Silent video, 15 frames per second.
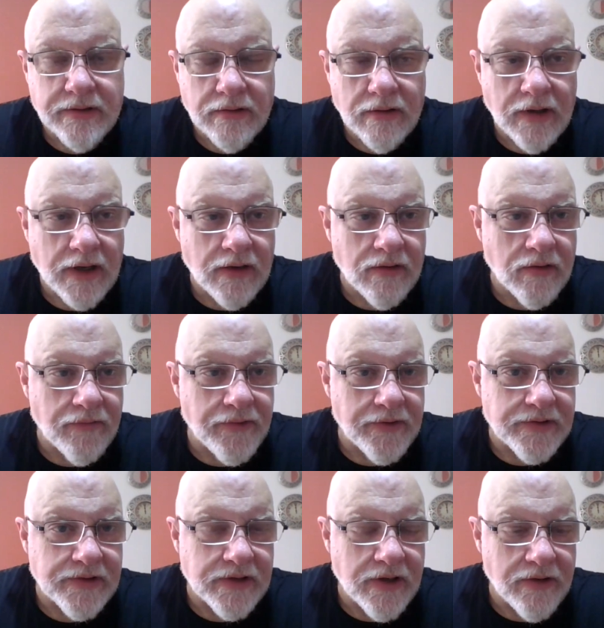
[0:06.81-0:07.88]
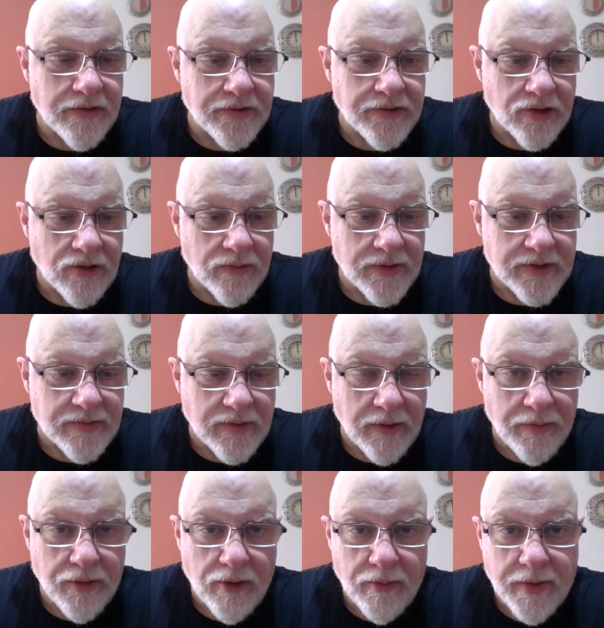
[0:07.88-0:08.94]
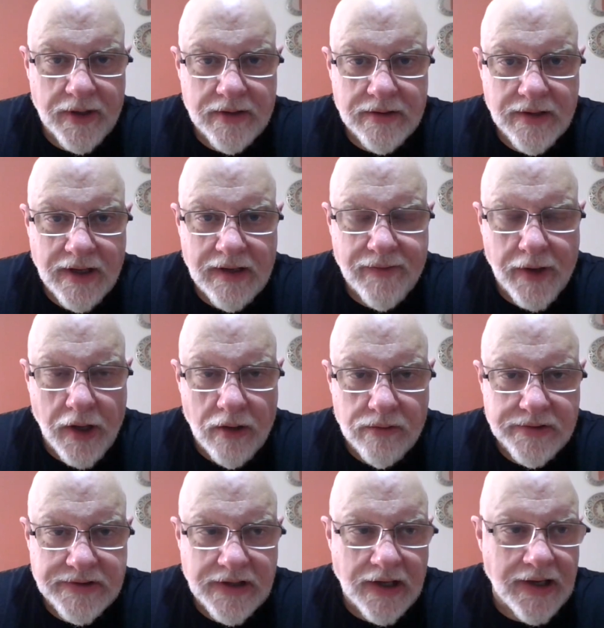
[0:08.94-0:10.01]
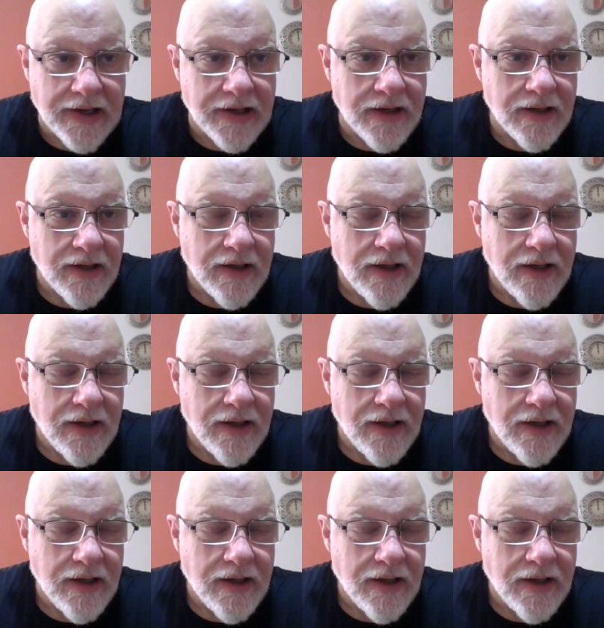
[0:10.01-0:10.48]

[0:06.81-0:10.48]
or I don't know if there's another term that's more appropriate, kind of a cosign.